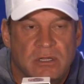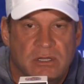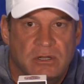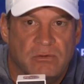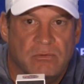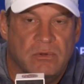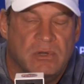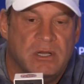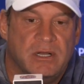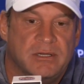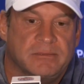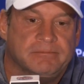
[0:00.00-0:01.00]
You know,
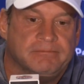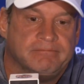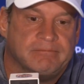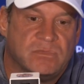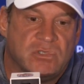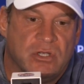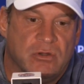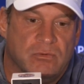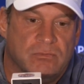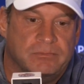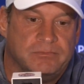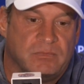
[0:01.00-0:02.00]
um, so
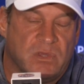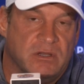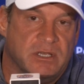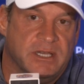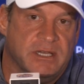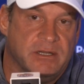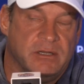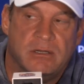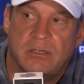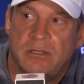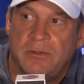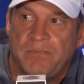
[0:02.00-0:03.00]
again,
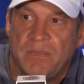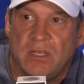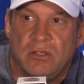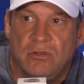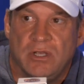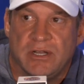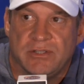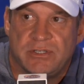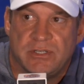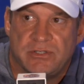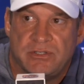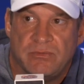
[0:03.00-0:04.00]
you got a
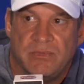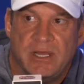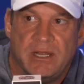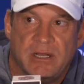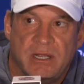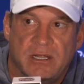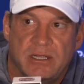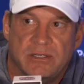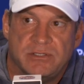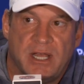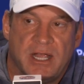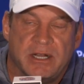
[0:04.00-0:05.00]
system that
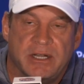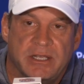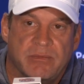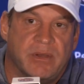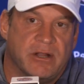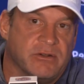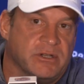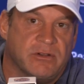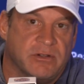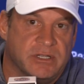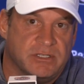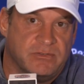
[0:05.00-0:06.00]
is not going to get better till
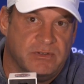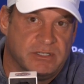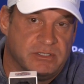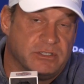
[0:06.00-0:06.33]
it gets fixed.